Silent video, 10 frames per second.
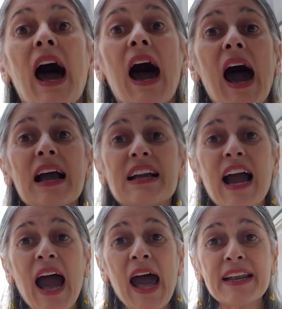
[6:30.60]

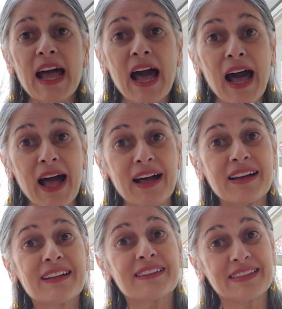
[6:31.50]
Haggadah.
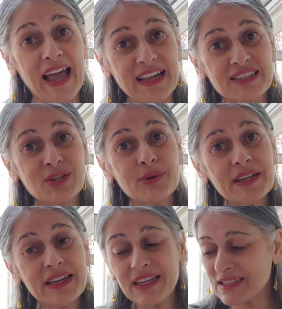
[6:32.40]
That's who
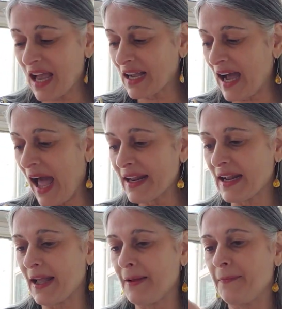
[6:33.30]
it is, Haggadah.